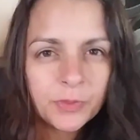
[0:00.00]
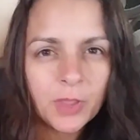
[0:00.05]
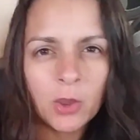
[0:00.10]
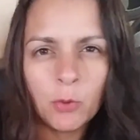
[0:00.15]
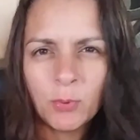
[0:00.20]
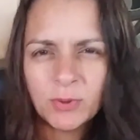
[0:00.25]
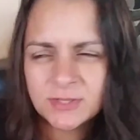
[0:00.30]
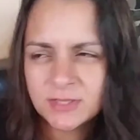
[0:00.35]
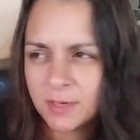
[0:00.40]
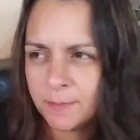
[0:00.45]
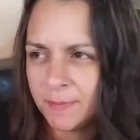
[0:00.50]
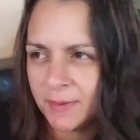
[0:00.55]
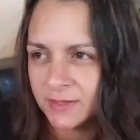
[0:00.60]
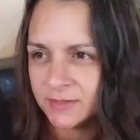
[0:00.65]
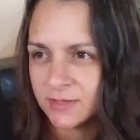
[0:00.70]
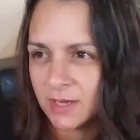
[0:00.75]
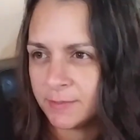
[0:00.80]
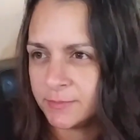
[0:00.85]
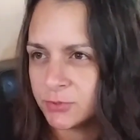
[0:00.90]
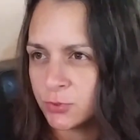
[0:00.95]
it wasn't a big
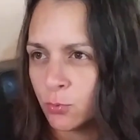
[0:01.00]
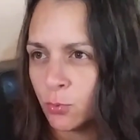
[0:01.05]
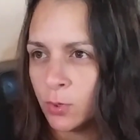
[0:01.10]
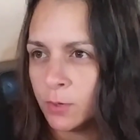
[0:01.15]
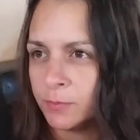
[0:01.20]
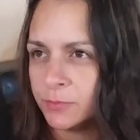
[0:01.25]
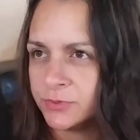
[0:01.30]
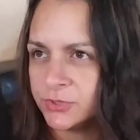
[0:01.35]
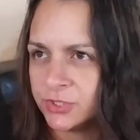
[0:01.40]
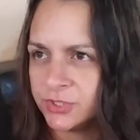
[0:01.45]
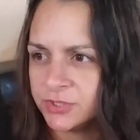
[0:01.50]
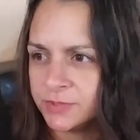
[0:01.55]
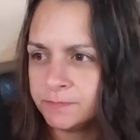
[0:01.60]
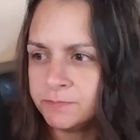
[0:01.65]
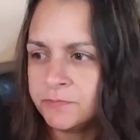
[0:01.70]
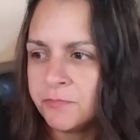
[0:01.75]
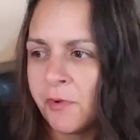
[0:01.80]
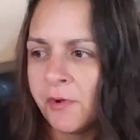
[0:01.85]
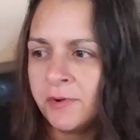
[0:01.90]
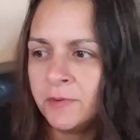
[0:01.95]
time score. It was just
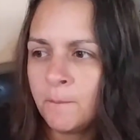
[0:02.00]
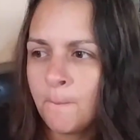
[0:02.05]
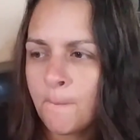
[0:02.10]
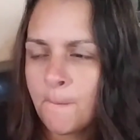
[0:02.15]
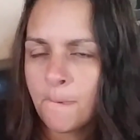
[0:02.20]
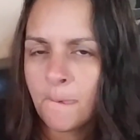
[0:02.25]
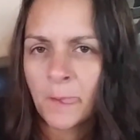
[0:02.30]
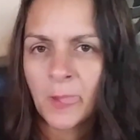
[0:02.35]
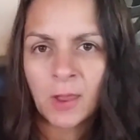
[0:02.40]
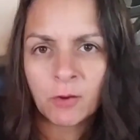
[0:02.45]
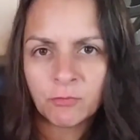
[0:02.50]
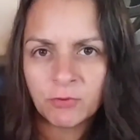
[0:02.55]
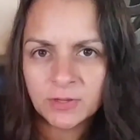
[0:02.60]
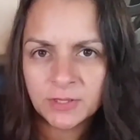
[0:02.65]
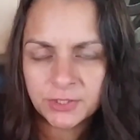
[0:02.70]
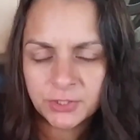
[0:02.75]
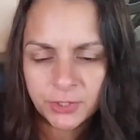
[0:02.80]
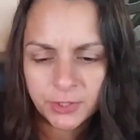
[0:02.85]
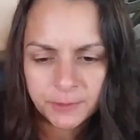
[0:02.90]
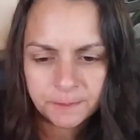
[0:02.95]

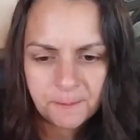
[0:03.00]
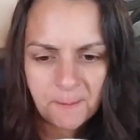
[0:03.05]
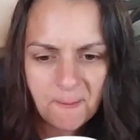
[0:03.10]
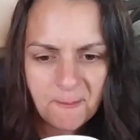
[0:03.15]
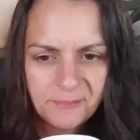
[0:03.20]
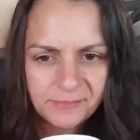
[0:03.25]
really good.